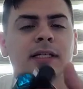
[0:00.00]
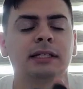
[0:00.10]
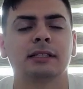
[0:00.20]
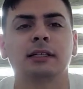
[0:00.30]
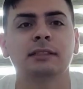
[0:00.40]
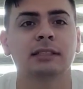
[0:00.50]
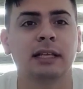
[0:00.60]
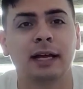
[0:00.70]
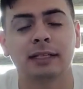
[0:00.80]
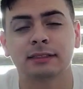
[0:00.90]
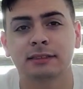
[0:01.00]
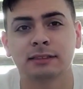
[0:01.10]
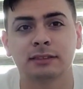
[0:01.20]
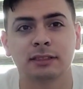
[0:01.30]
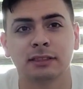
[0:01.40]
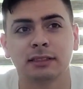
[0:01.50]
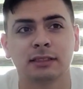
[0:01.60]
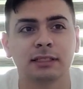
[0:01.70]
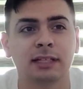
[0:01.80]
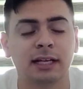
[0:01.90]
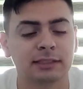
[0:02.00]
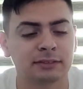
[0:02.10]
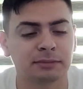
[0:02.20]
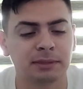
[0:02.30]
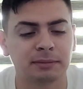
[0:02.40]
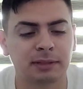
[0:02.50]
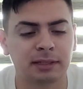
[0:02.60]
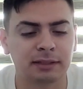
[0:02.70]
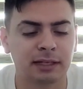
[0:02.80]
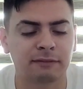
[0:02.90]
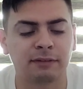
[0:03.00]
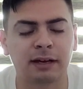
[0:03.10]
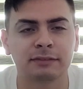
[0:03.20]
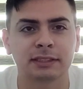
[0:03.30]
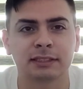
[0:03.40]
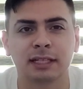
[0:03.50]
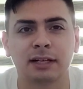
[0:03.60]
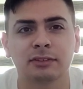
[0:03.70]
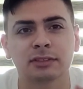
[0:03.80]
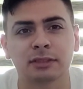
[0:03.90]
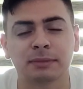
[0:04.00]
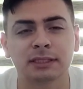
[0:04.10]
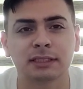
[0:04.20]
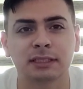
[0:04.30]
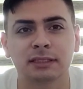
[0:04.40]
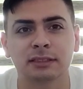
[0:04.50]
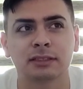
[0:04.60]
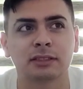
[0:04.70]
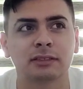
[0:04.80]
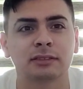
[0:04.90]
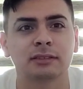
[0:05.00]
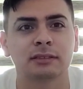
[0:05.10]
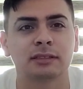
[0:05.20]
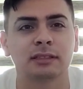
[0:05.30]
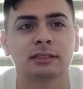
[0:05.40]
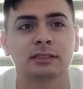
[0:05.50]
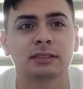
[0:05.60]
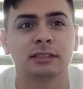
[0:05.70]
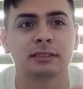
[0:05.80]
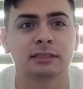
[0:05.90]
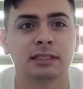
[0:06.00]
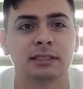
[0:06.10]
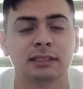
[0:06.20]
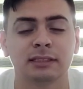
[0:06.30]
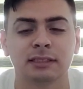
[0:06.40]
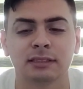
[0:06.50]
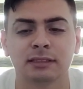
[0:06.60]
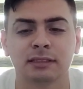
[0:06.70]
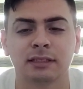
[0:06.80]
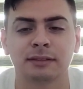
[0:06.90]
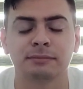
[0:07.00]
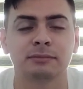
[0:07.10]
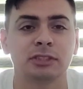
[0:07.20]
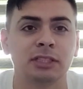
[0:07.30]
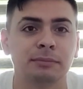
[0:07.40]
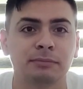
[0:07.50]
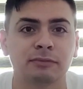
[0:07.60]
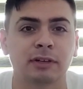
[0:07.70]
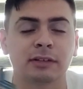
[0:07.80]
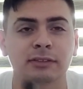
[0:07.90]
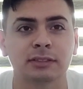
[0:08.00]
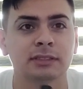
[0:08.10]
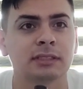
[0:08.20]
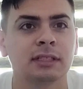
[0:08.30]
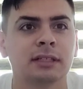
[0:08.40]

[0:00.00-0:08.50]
It does last good. It lasts for me about like five, six hours on my skin, so it's it's a decent um, cheap fragrance.